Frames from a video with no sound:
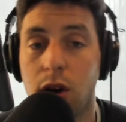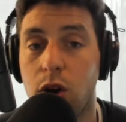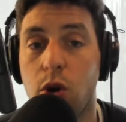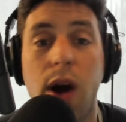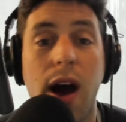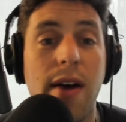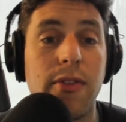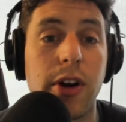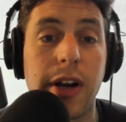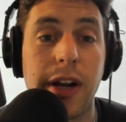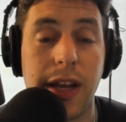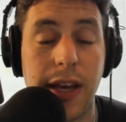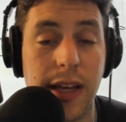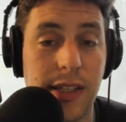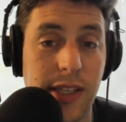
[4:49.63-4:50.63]
whoever
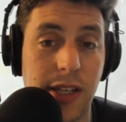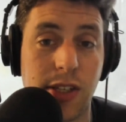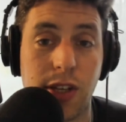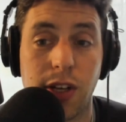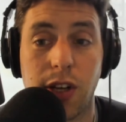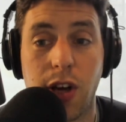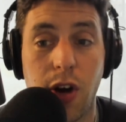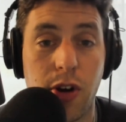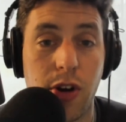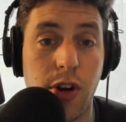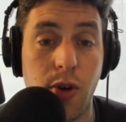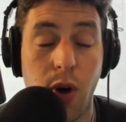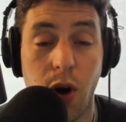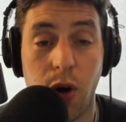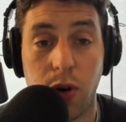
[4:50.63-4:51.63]
it is that's going to go to
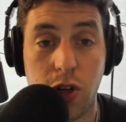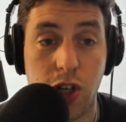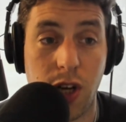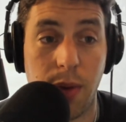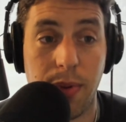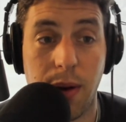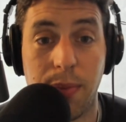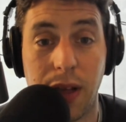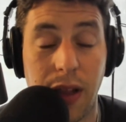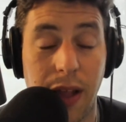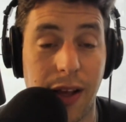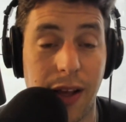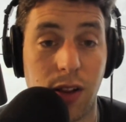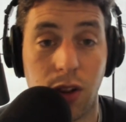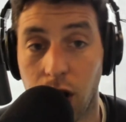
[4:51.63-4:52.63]
new ownership and be
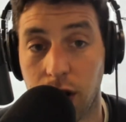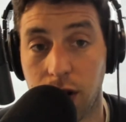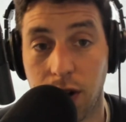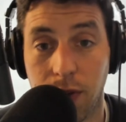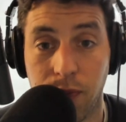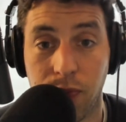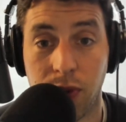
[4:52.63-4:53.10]
like, look,